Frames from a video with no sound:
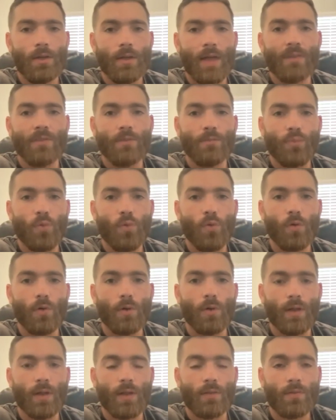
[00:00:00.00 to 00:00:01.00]
That's
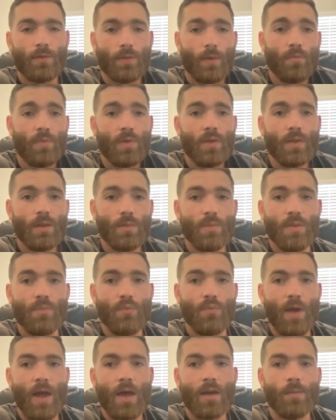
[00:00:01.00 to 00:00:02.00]
important. That's something to be
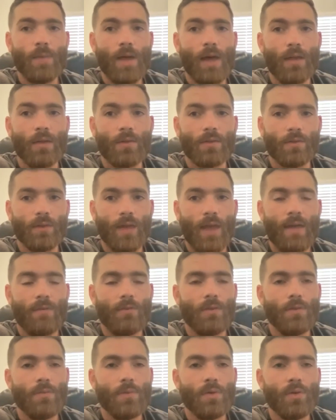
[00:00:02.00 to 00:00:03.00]
proud about, is to
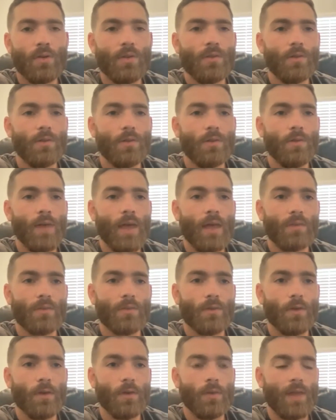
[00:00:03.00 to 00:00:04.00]
have the ability to do that.
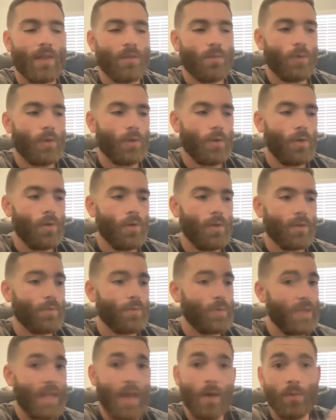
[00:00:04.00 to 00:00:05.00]
So that's what our goal is.
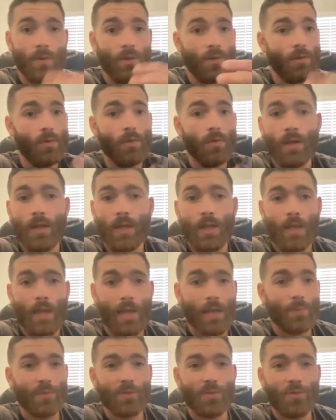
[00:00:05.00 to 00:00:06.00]
But yeah, we do. It
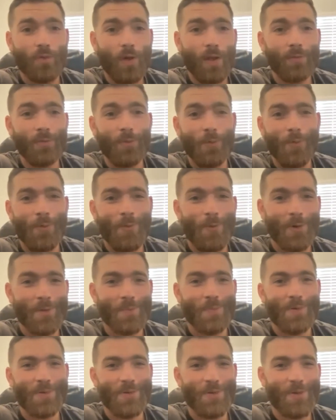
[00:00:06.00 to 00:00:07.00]
can be stressful. We're going
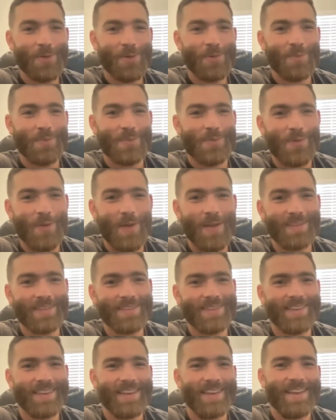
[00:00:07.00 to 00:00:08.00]
to put you under some
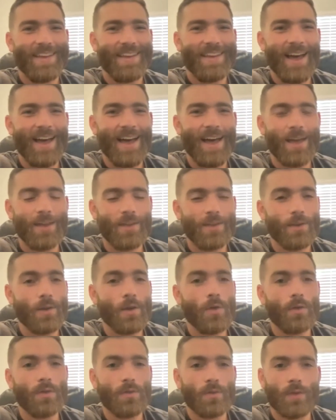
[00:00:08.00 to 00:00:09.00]
stress.
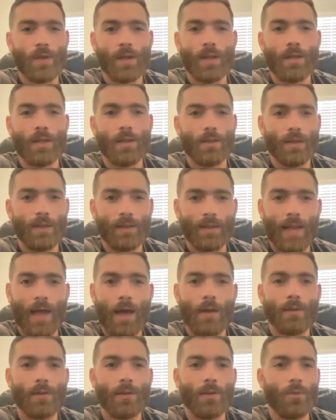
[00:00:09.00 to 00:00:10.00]
It's going to get
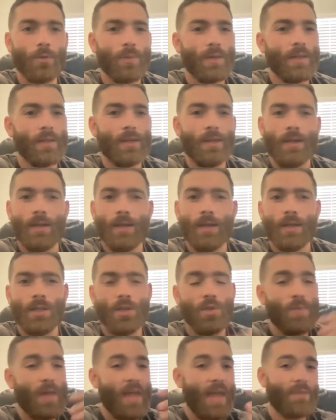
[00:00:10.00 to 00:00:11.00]
loud a little bit.
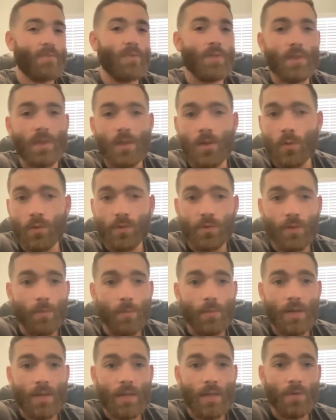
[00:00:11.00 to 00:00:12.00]
You may have to deal with
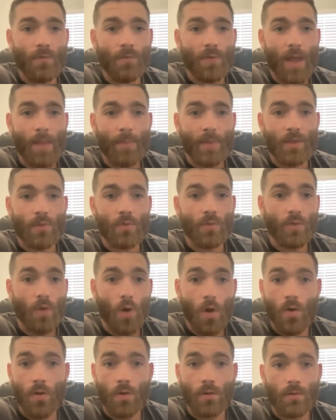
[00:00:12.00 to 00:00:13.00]
somebody in the family who's
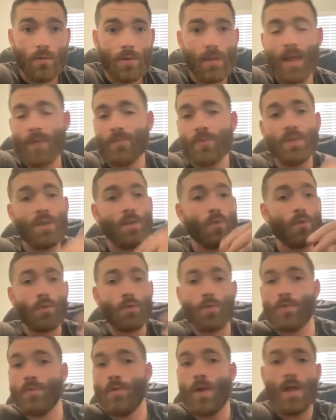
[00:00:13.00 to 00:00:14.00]
hurt and have to deal with
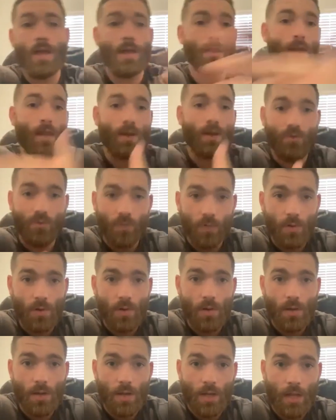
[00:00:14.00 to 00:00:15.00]
a threat and then
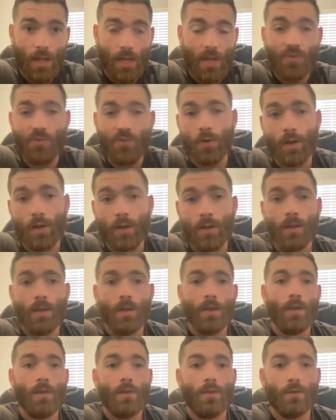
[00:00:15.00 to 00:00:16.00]
treat an injury.
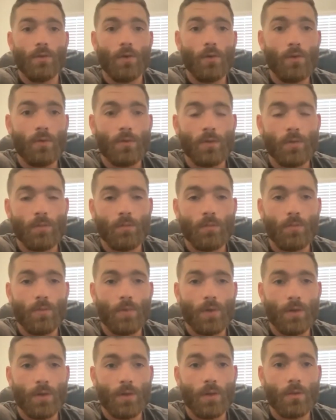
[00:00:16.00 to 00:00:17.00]
So some
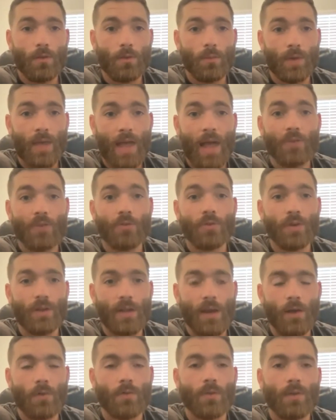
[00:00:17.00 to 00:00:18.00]
casualty
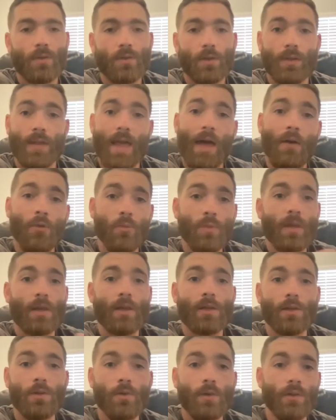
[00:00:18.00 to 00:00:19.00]
care and things like that will be
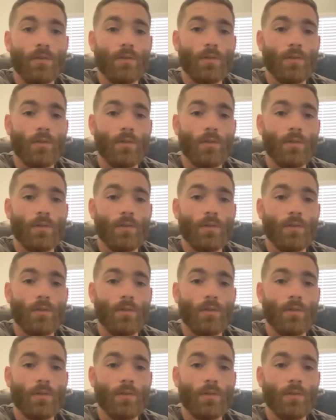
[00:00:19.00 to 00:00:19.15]
included.